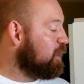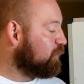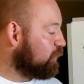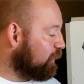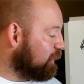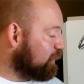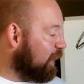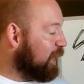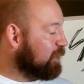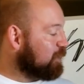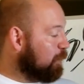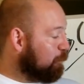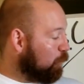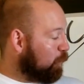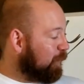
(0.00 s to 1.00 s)
So these last
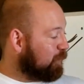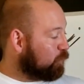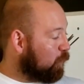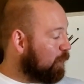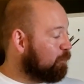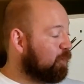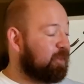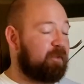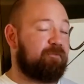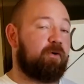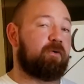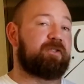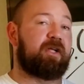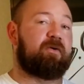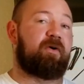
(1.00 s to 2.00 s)
couple weeks where I'm really
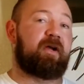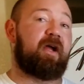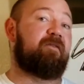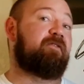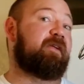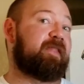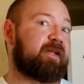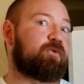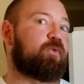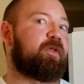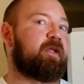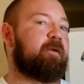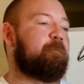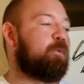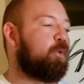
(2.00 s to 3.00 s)
focused on recovery, that's
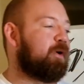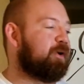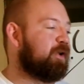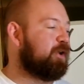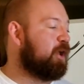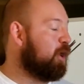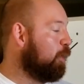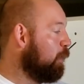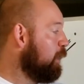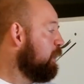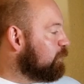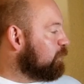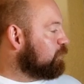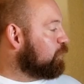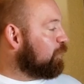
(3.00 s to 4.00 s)
really important to know.
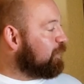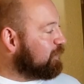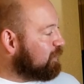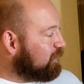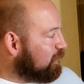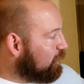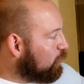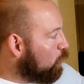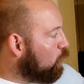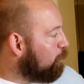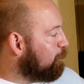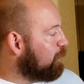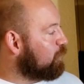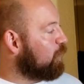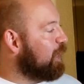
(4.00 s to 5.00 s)
So this isn't the whole
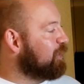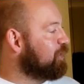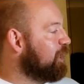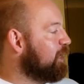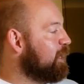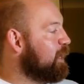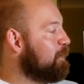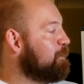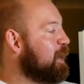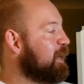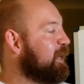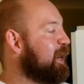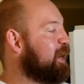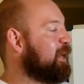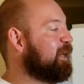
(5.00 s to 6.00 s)
progression and I'm not
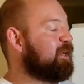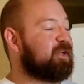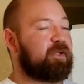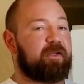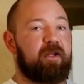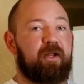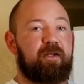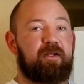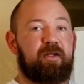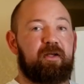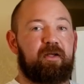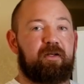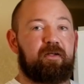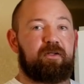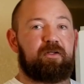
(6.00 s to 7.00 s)
getting into
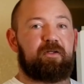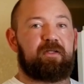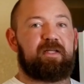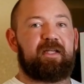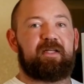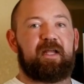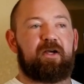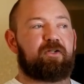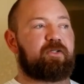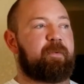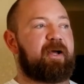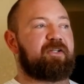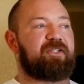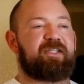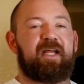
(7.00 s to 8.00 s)
uh, details
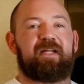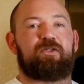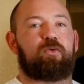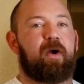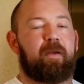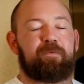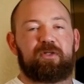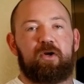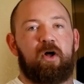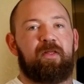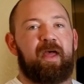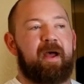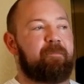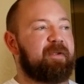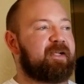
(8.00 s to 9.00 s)
about sets, reps and all
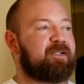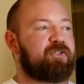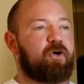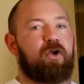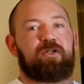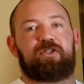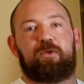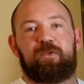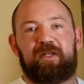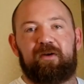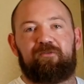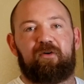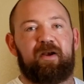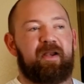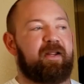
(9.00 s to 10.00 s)
that because they're all so
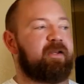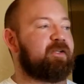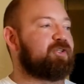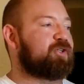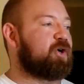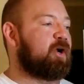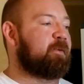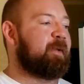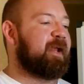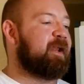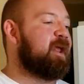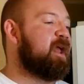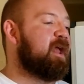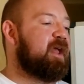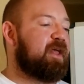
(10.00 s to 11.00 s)
different and in strongman
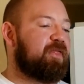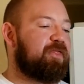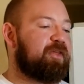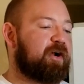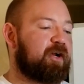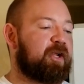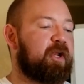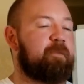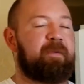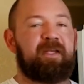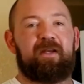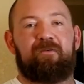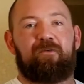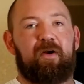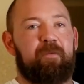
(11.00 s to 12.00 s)
they're going to be
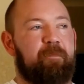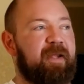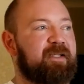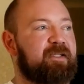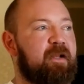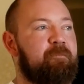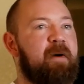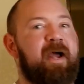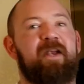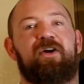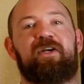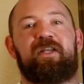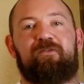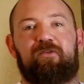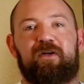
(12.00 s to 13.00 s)
different based on minor
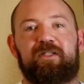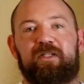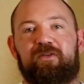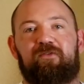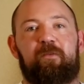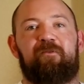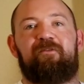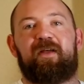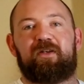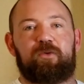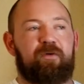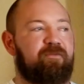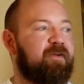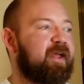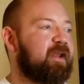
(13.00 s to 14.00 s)
differences from event to
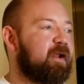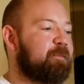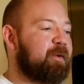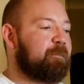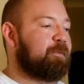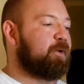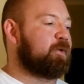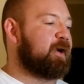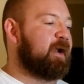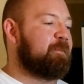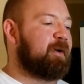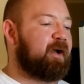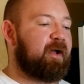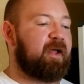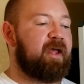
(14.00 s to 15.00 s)
event. I'm going to program
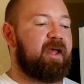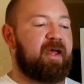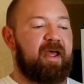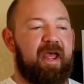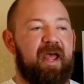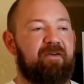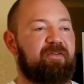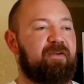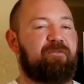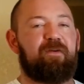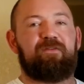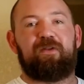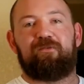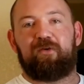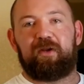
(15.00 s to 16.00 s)
a heavy
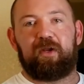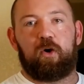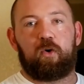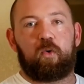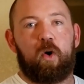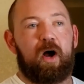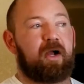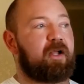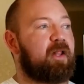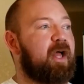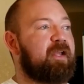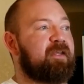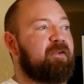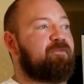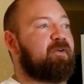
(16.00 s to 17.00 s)
50 foot yoke walk a
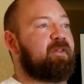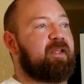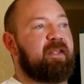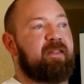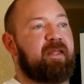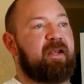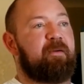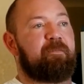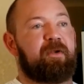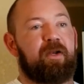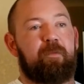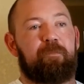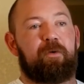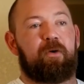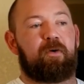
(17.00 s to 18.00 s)
lot differently than I'm going
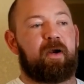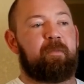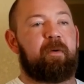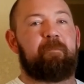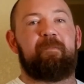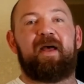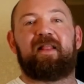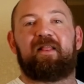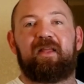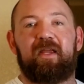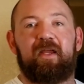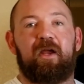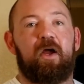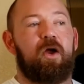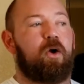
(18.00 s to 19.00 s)
to program a
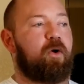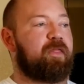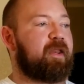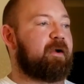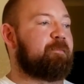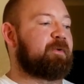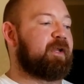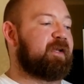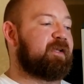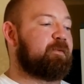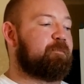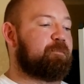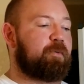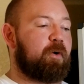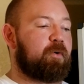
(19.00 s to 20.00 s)
medley or that I'm going to
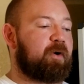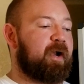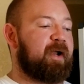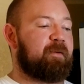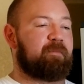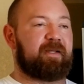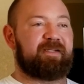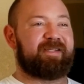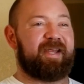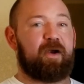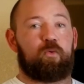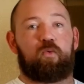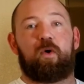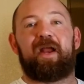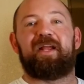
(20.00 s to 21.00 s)
program, let's say, a
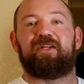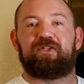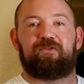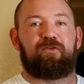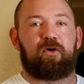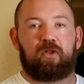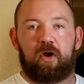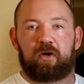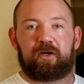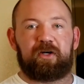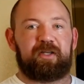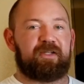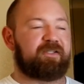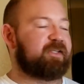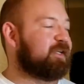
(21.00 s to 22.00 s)
race for longer
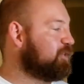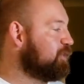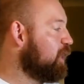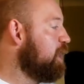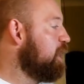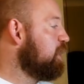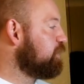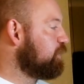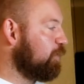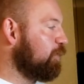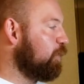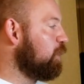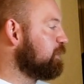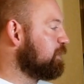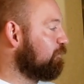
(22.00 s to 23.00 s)
distance. So
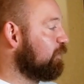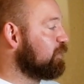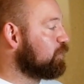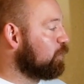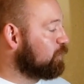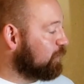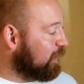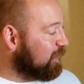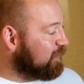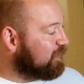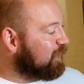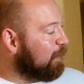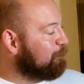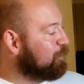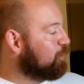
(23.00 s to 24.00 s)
they're all different. So
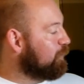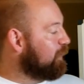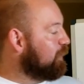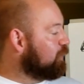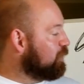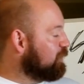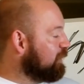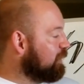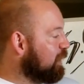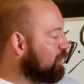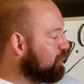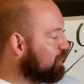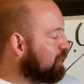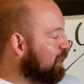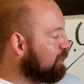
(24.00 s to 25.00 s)
conceptually, you just need to
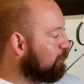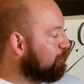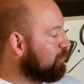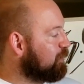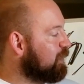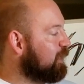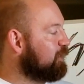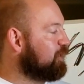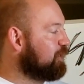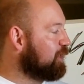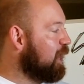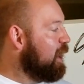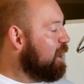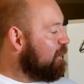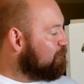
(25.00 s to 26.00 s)
understand the percentages
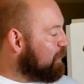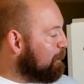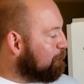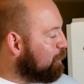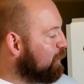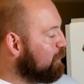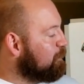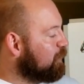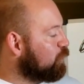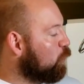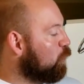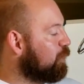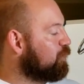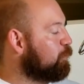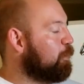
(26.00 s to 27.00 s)
that pretty much
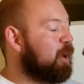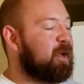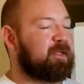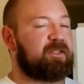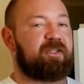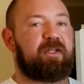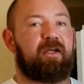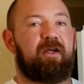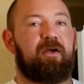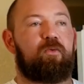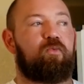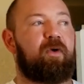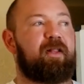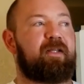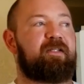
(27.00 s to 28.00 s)
corresponds to
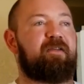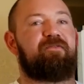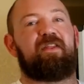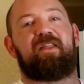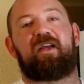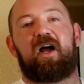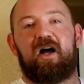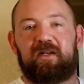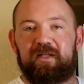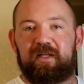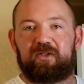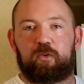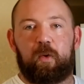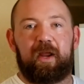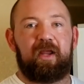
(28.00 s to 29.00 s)
relative to the
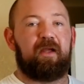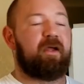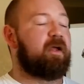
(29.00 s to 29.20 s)
contest weight.